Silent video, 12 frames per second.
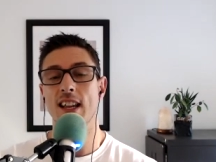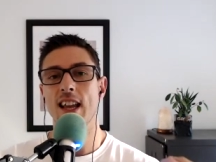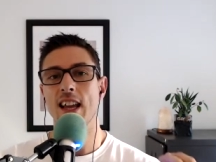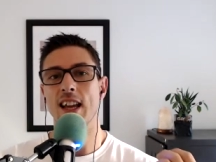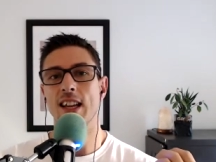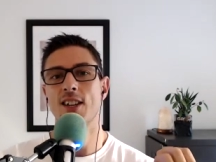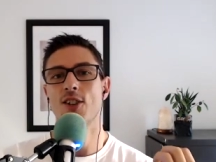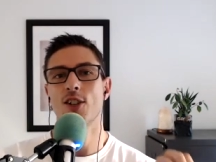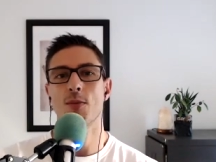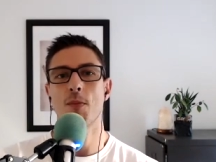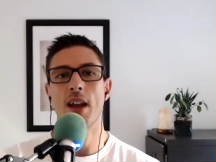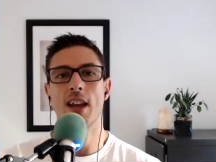it can
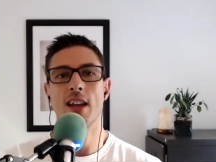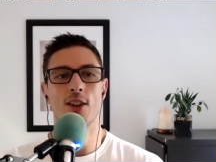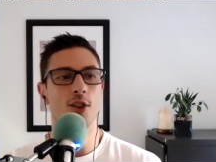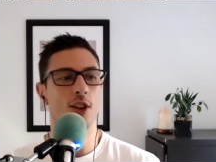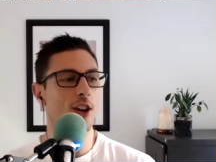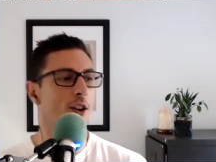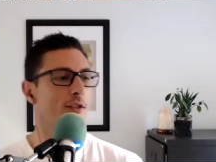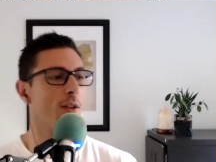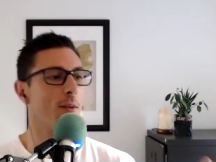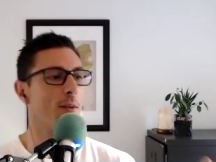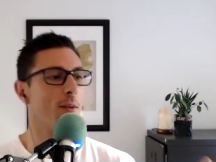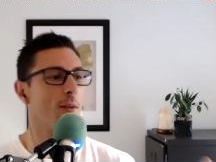just make you can go
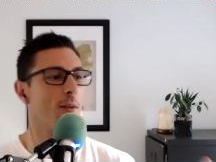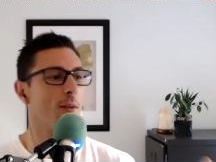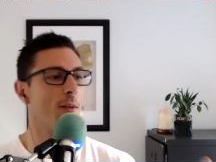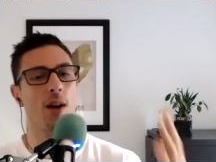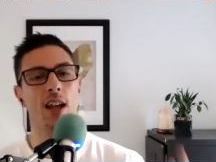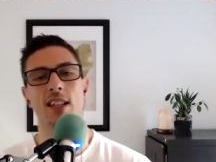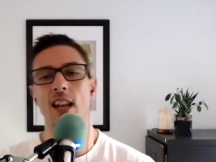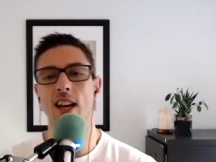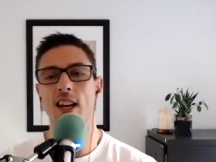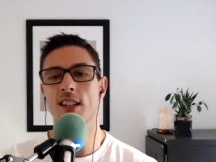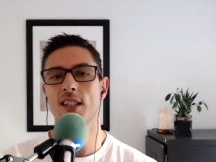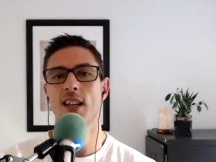from i played
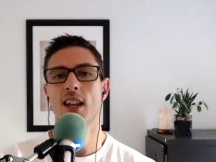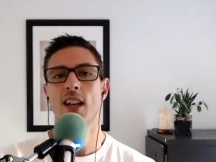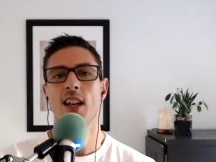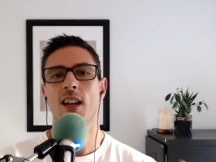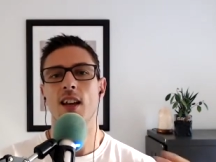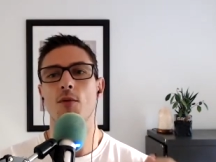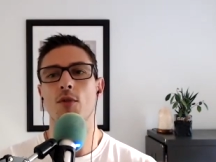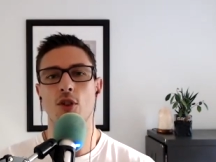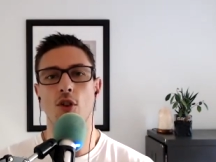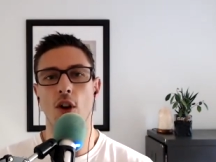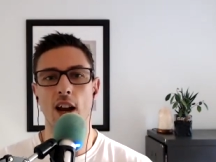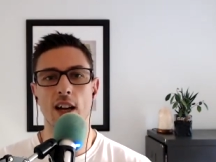tennis it was
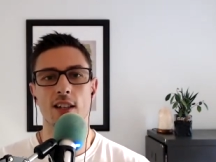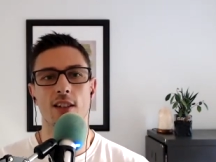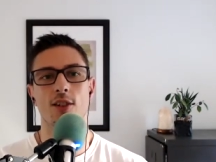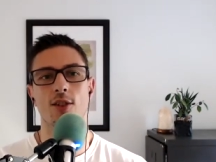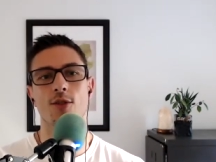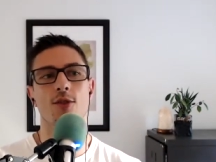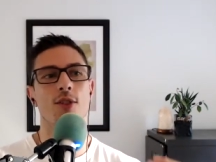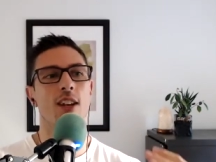great to